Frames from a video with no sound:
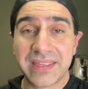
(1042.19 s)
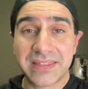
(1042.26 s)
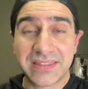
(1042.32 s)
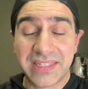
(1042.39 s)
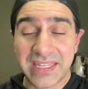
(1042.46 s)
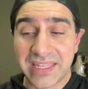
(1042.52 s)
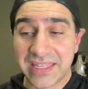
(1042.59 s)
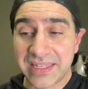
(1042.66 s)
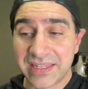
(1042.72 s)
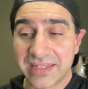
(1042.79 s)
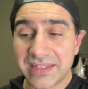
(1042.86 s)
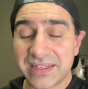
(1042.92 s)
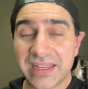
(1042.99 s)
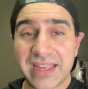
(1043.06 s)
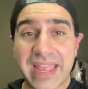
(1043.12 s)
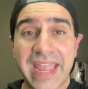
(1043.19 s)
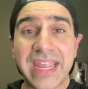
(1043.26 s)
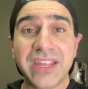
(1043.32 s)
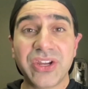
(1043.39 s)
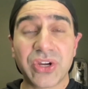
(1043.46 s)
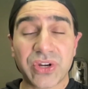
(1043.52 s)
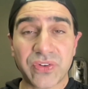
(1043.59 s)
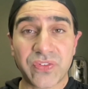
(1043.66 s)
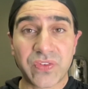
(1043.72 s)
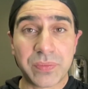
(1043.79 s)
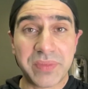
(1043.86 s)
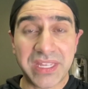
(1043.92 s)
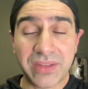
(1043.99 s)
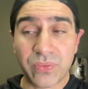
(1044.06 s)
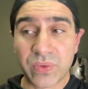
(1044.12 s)
the anchor for
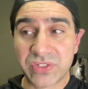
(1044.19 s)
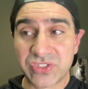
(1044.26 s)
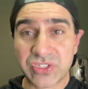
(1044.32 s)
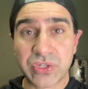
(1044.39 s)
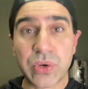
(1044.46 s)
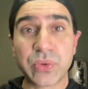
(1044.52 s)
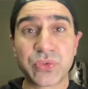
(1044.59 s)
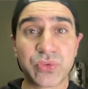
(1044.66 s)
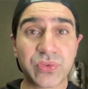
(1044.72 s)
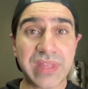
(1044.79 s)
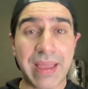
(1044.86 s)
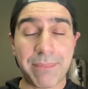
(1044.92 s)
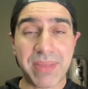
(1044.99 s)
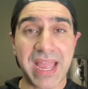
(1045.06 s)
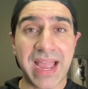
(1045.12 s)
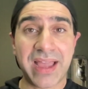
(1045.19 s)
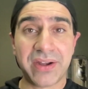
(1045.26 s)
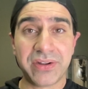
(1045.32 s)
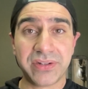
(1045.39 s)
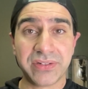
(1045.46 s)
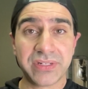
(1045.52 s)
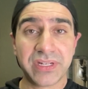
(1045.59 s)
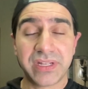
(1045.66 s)
me was to go through that pattern.